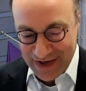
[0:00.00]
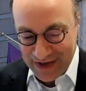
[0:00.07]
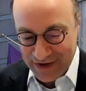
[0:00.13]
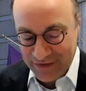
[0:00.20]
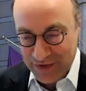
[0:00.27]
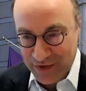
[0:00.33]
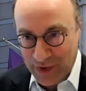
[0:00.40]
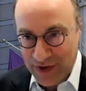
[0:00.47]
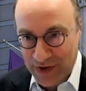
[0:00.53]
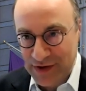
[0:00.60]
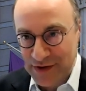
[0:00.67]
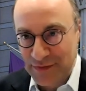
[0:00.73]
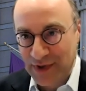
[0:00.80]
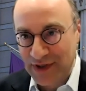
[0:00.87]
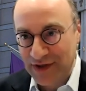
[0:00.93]
and a few
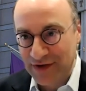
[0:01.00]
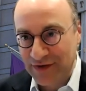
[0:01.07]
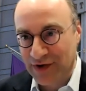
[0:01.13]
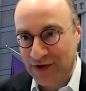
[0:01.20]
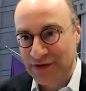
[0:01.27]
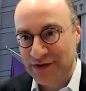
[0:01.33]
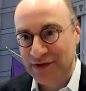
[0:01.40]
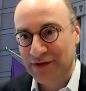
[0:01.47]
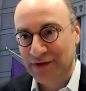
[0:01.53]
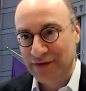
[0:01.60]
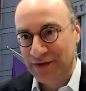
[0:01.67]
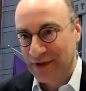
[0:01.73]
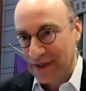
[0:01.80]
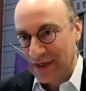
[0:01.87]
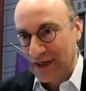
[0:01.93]
others, but you've also
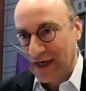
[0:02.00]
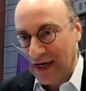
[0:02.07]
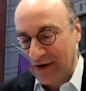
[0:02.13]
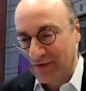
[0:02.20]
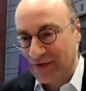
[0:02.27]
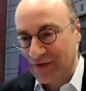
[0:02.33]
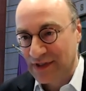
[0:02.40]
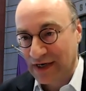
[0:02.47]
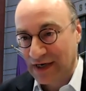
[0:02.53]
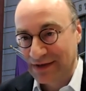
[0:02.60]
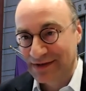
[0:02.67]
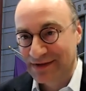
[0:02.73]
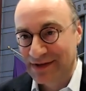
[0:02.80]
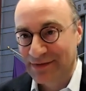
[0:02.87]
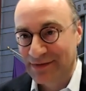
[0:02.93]

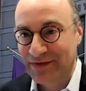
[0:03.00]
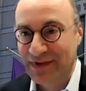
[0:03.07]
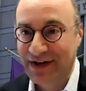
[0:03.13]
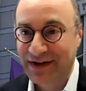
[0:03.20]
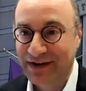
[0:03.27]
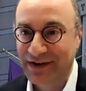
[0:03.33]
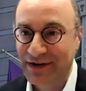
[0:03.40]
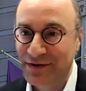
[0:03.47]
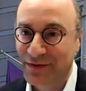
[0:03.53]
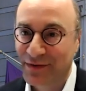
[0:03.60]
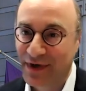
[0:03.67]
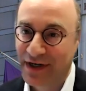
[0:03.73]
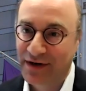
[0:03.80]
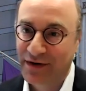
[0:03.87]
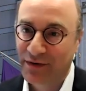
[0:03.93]
emphasized some of the areas
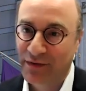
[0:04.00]
where,